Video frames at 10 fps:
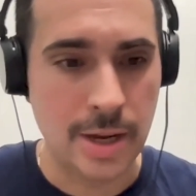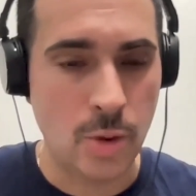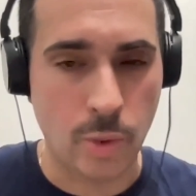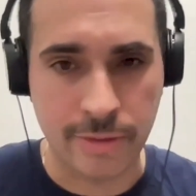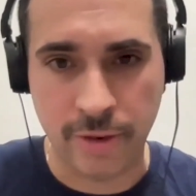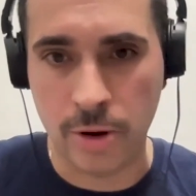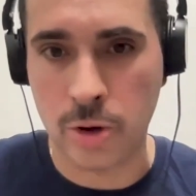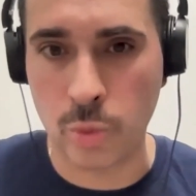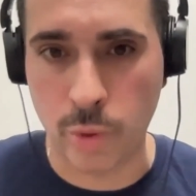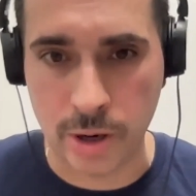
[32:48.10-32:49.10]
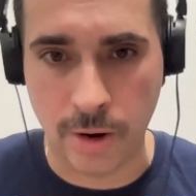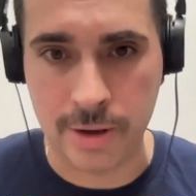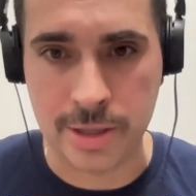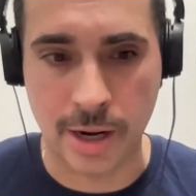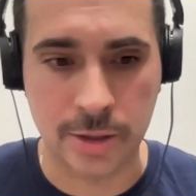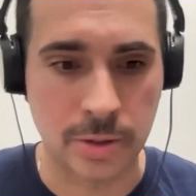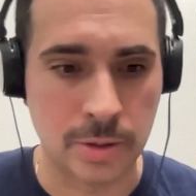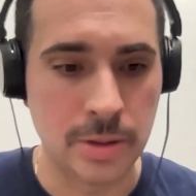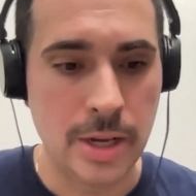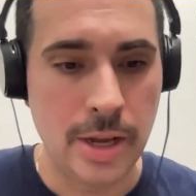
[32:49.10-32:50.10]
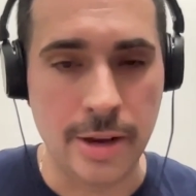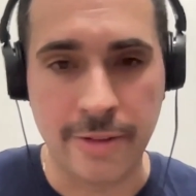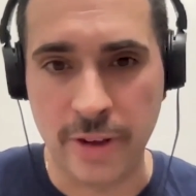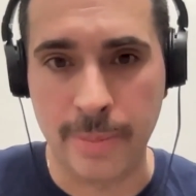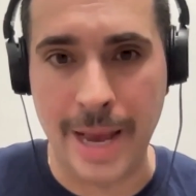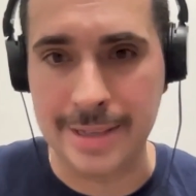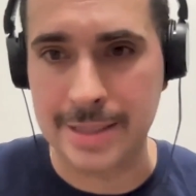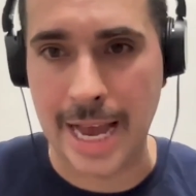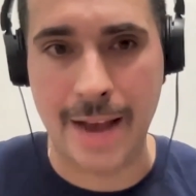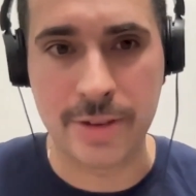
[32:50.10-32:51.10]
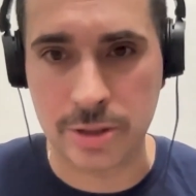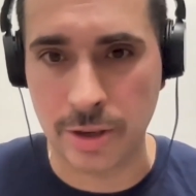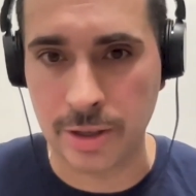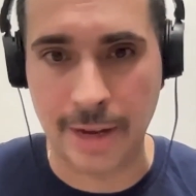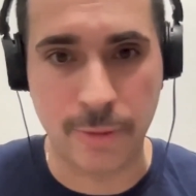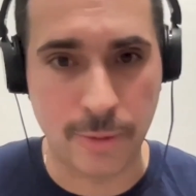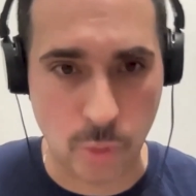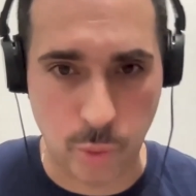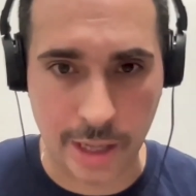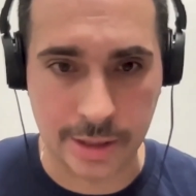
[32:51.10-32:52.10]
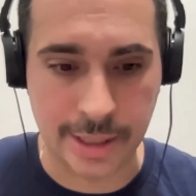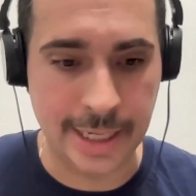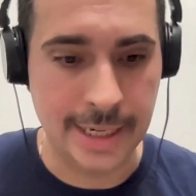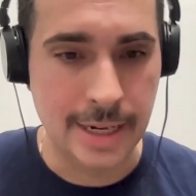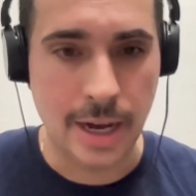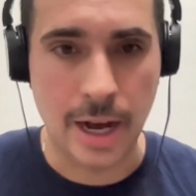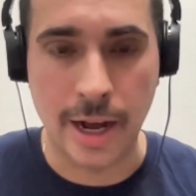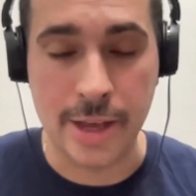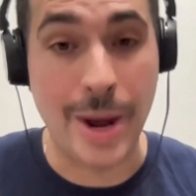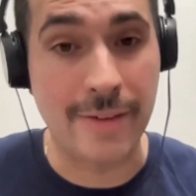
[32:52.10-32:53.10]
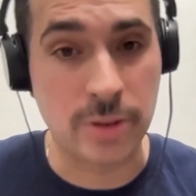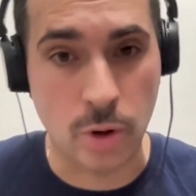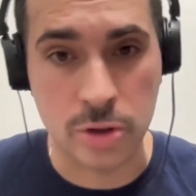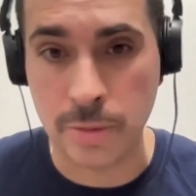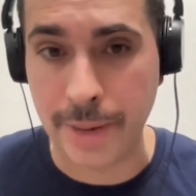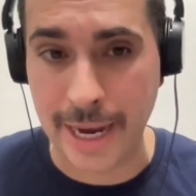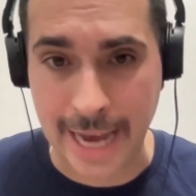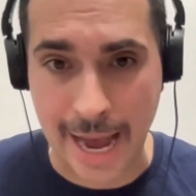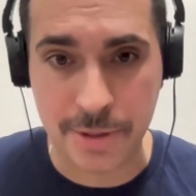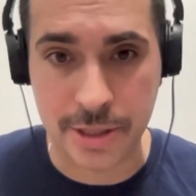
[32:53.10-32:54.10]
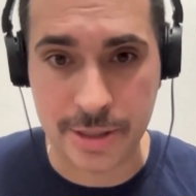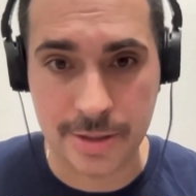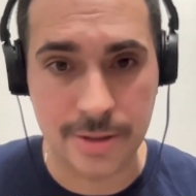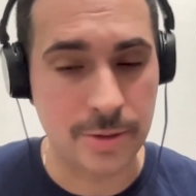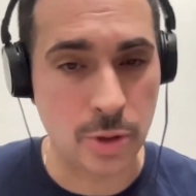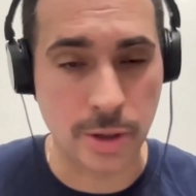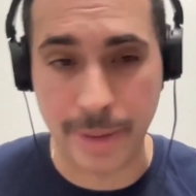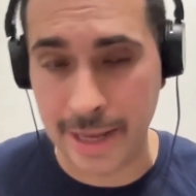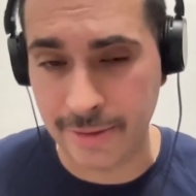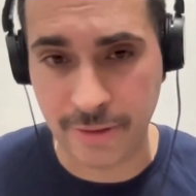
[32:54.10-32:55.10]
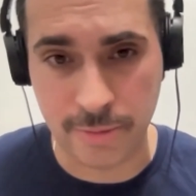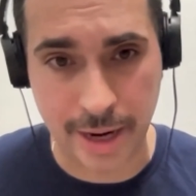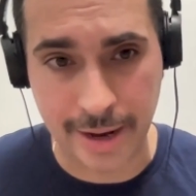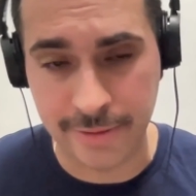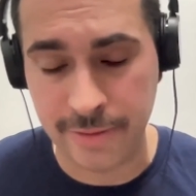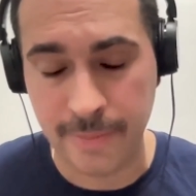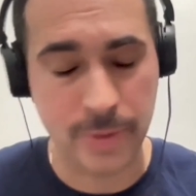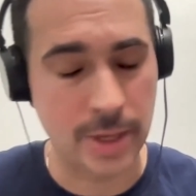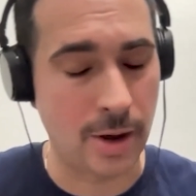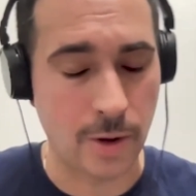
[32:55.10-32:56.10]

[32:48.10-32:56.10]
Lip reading: 1 vertical, 1 horizontal. Your film has to have a certain level of quality. You have to also buy captions. You can buy them from Rev or